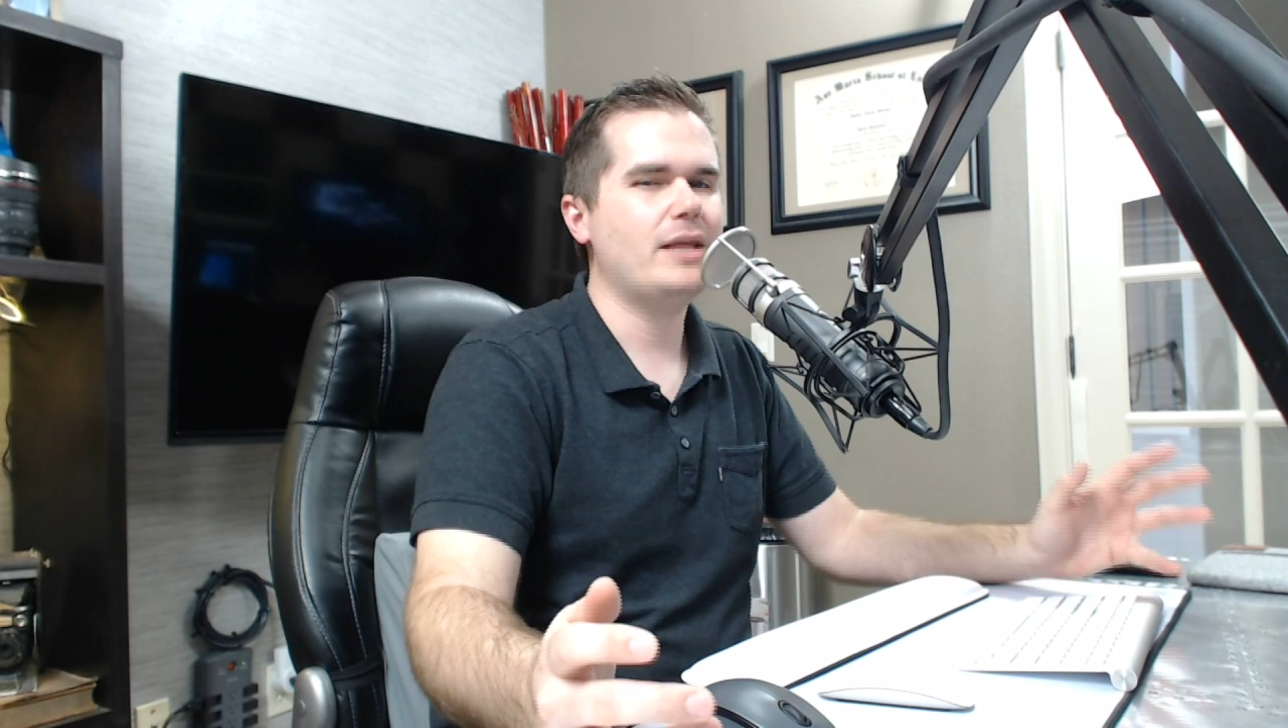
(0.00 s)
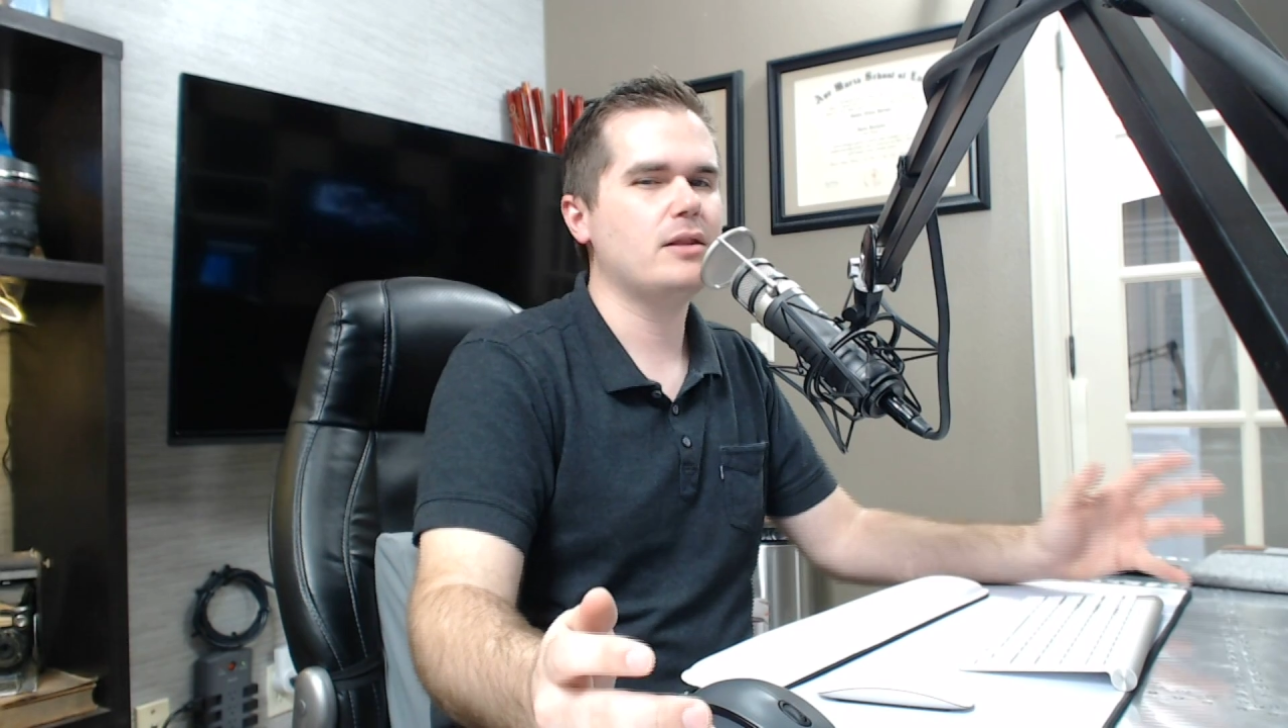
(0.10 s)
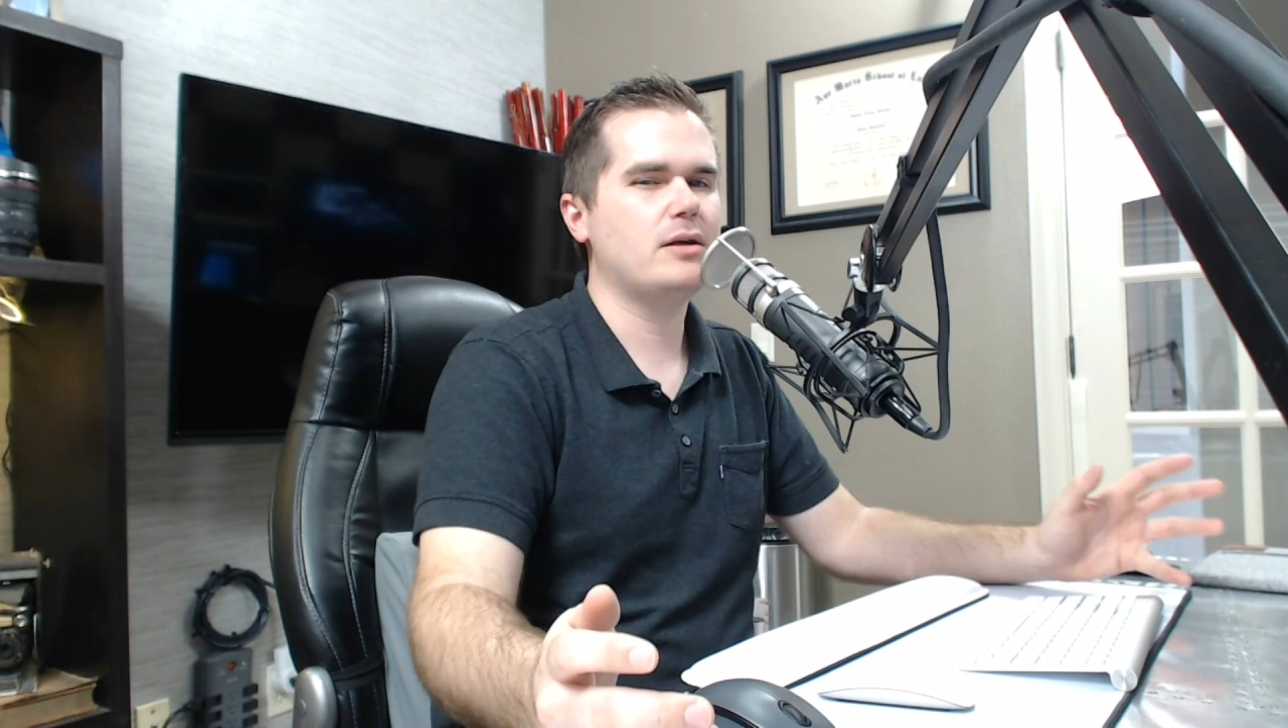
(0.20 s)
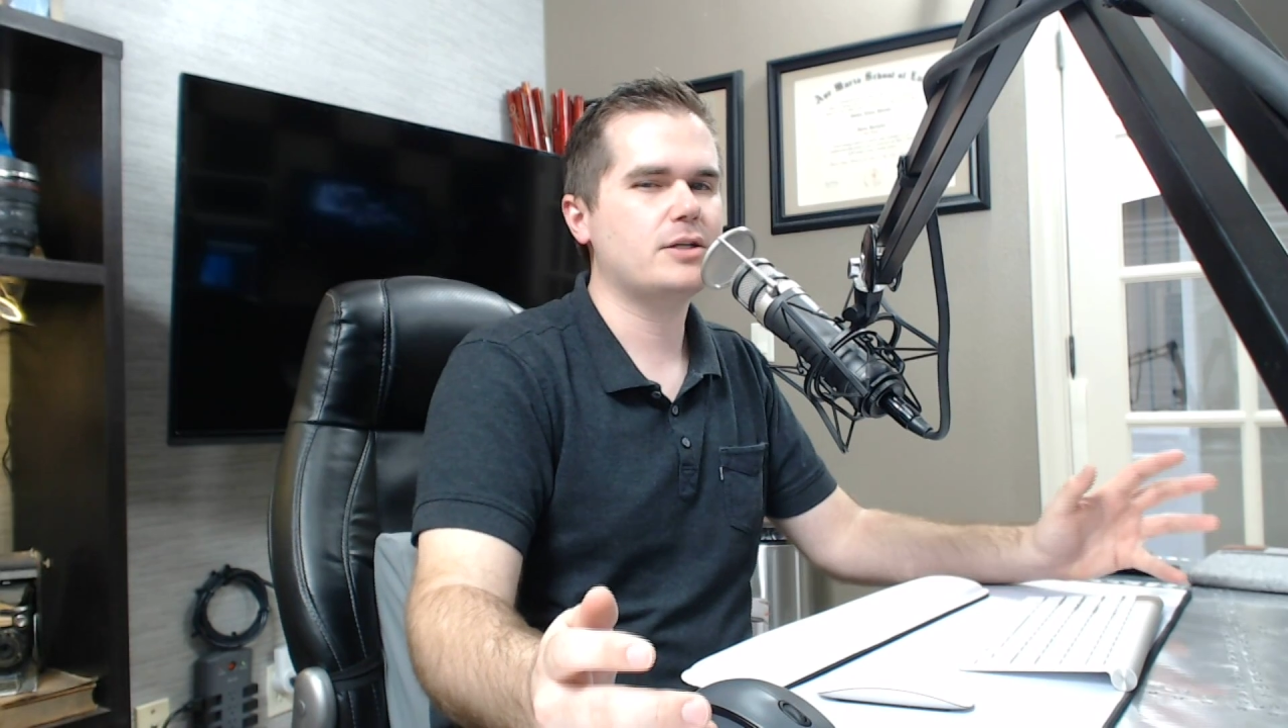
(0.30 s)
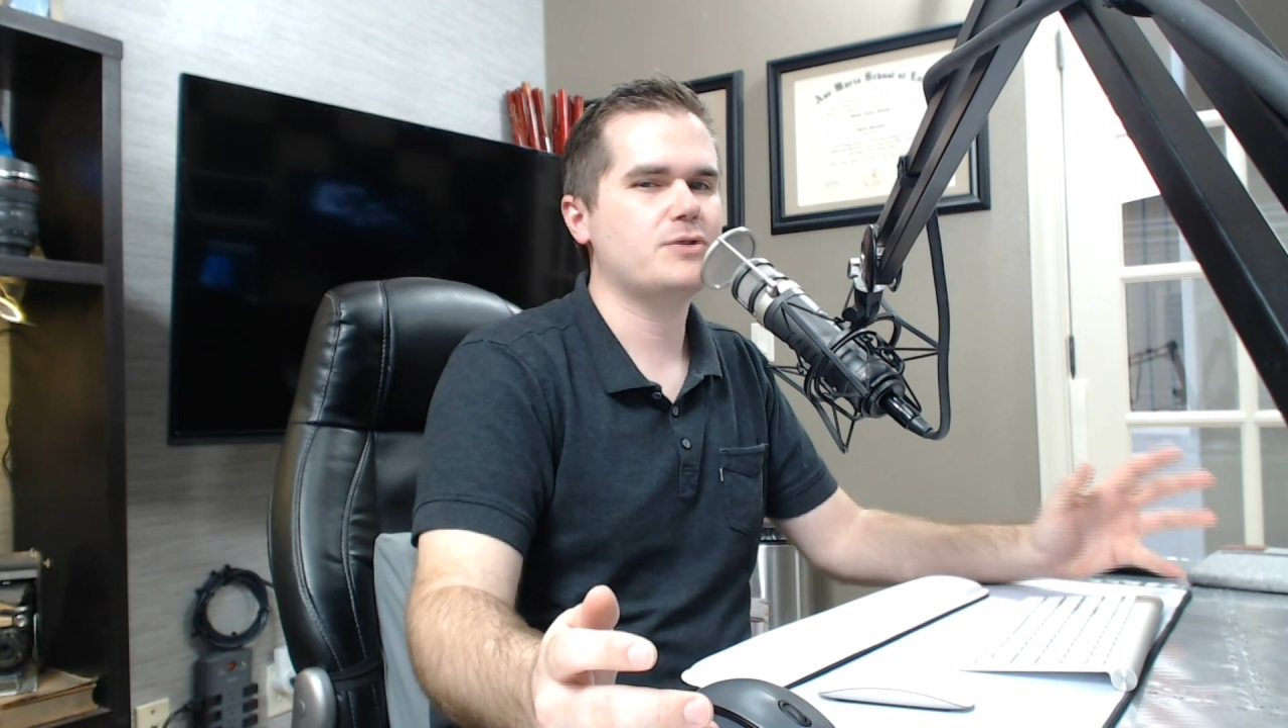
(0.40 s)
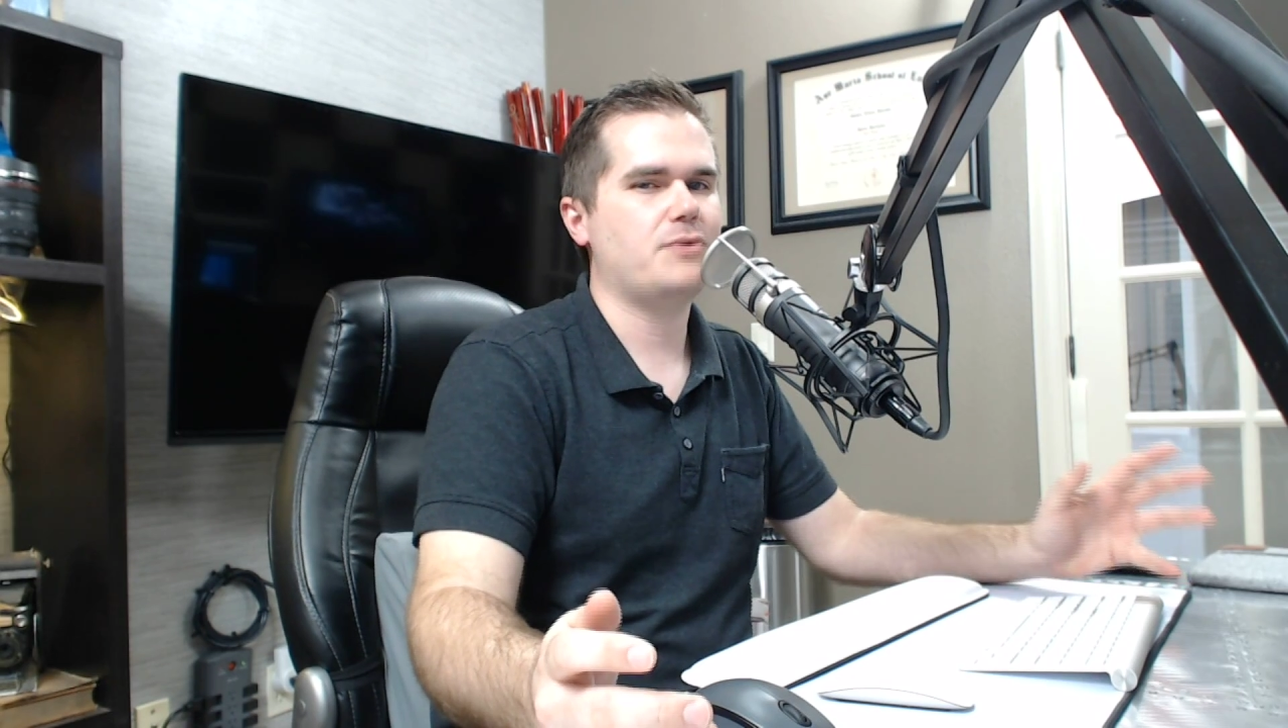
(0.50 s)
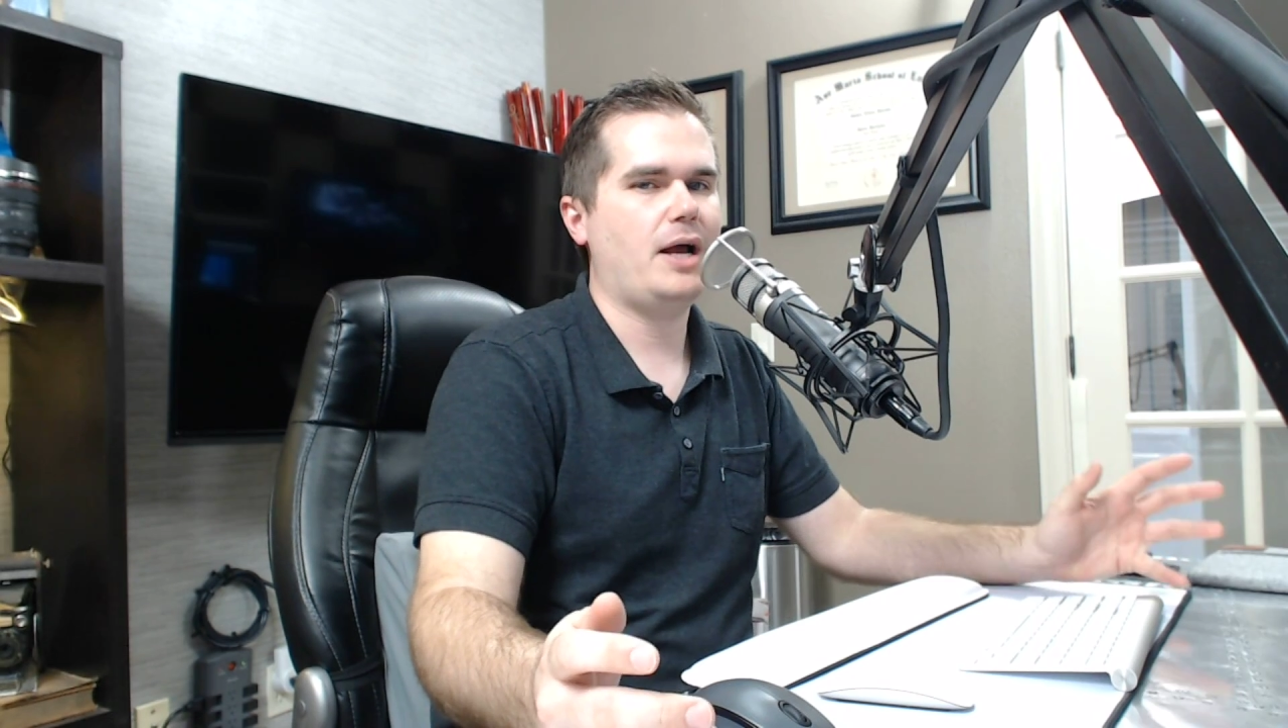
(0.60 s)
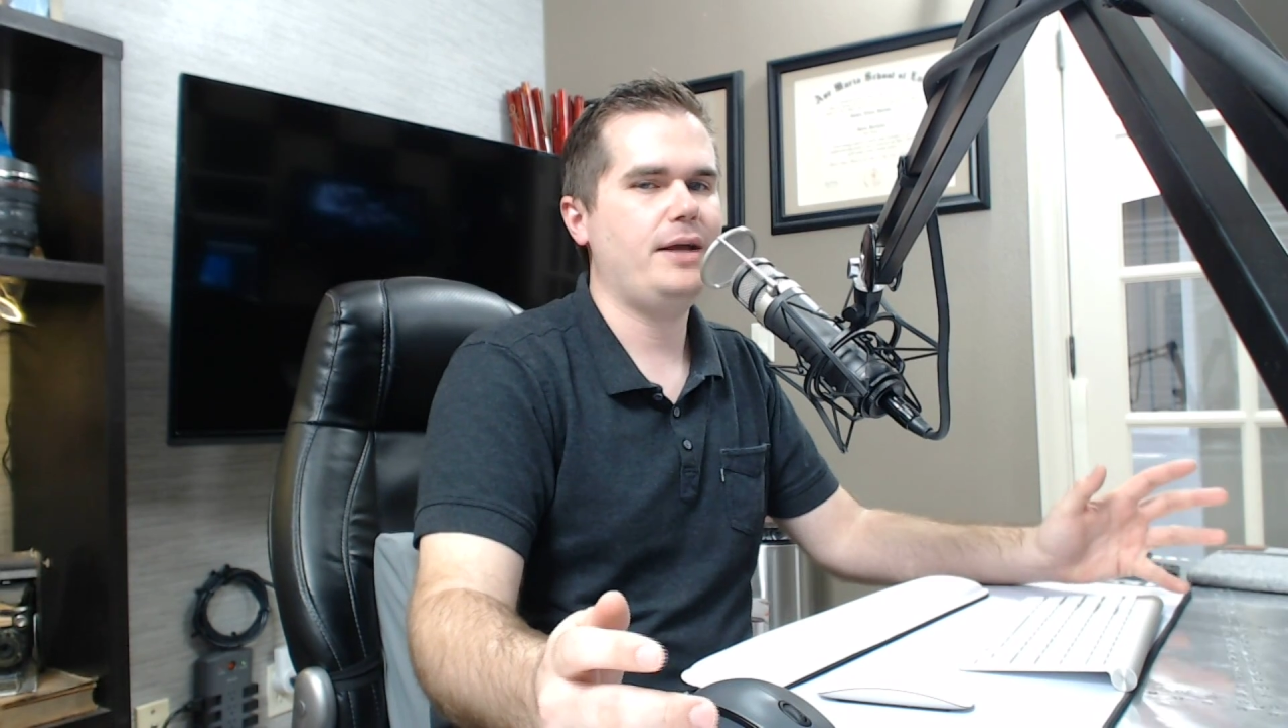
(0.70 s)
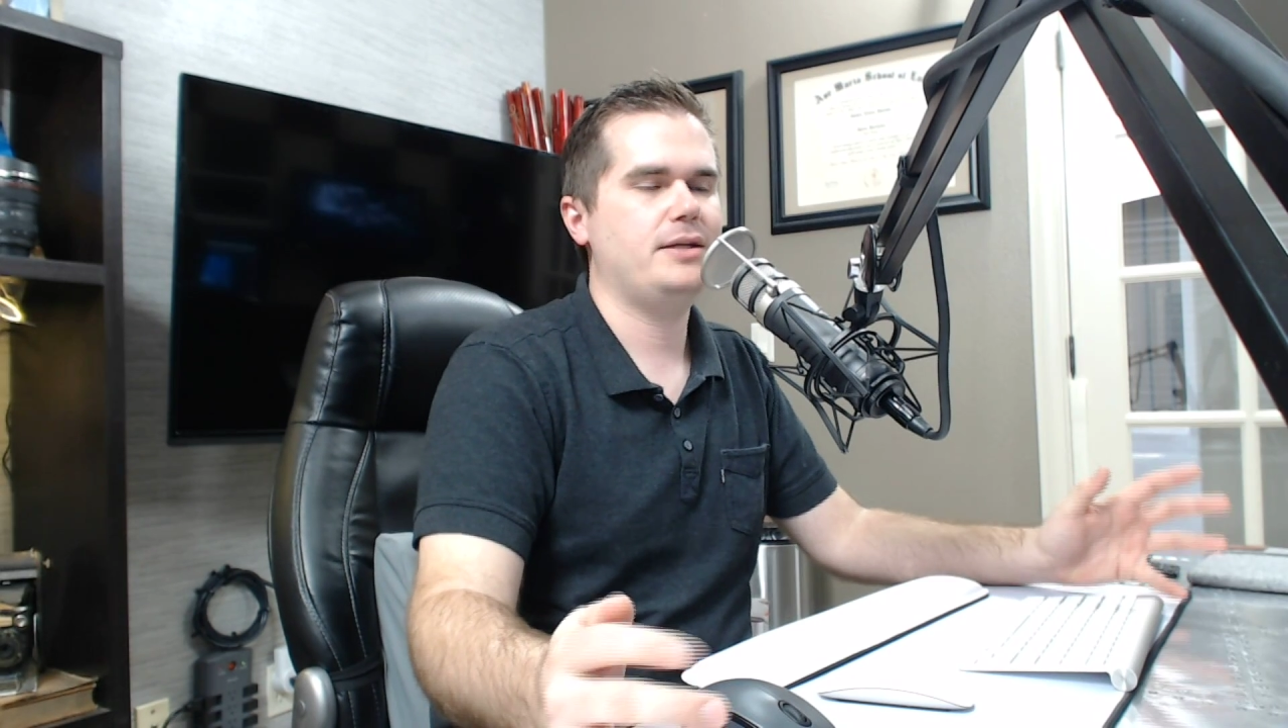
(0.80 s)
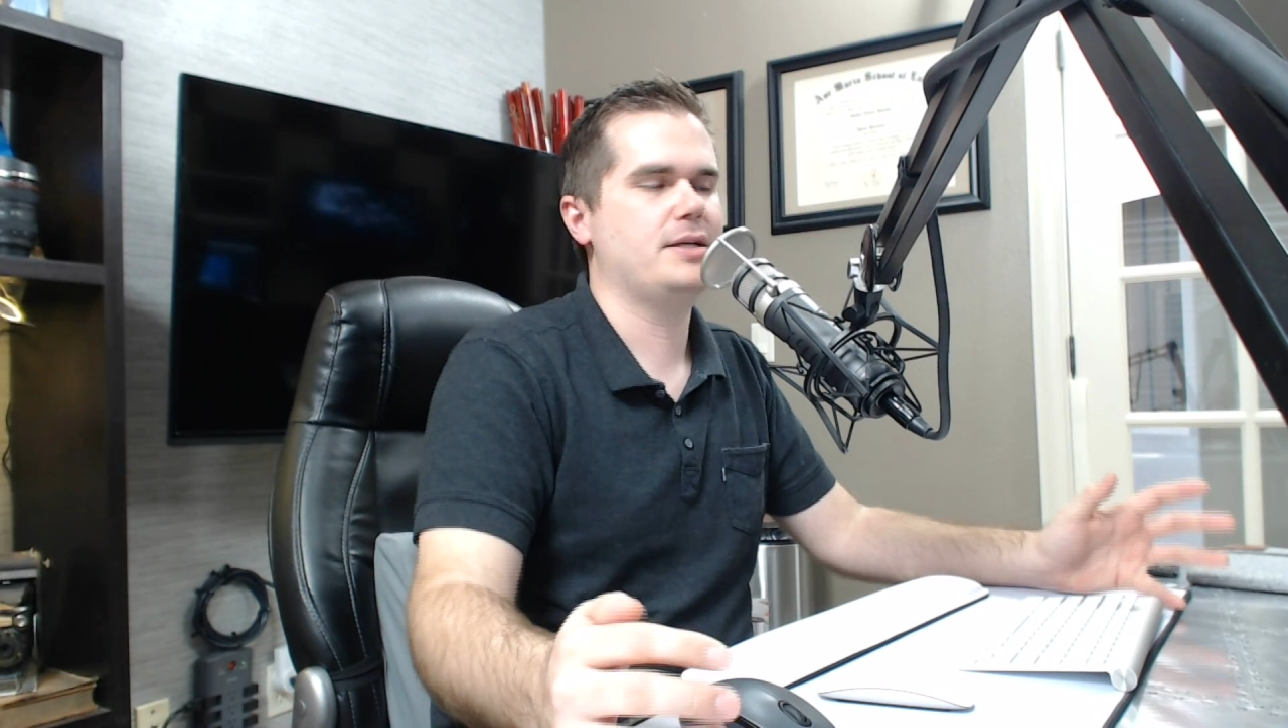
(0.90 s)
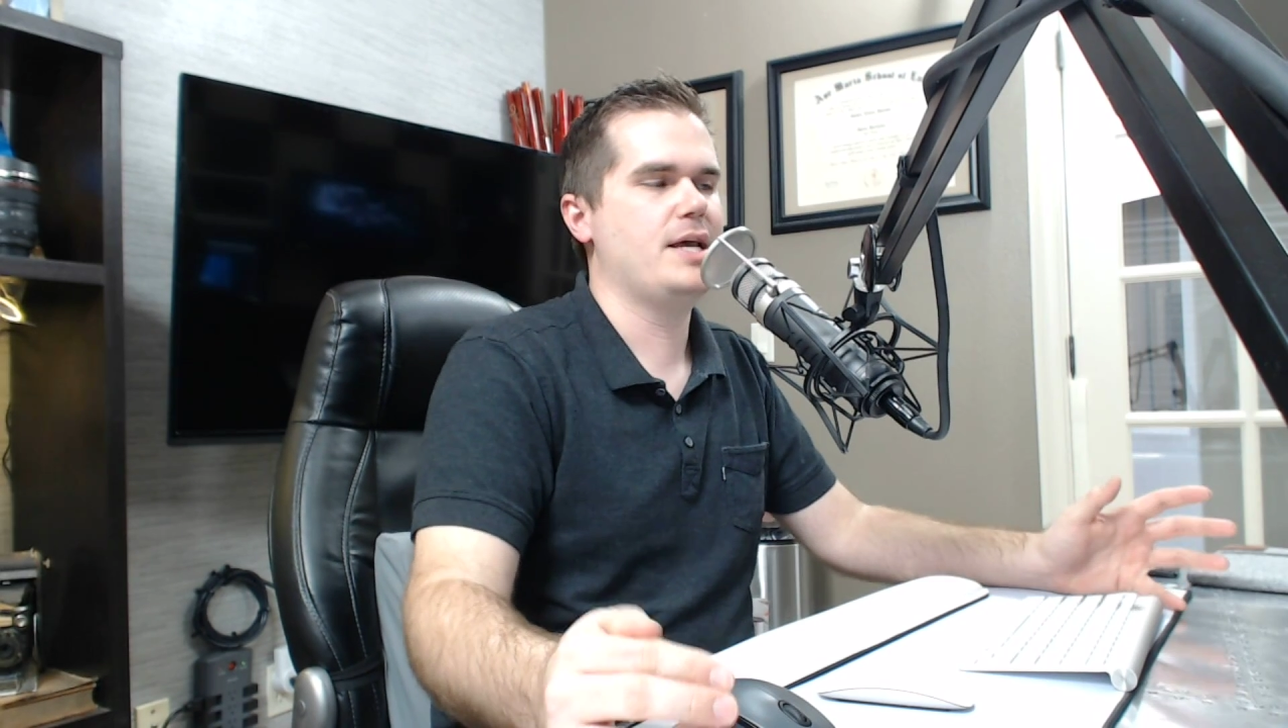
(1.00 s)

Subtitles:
looks right.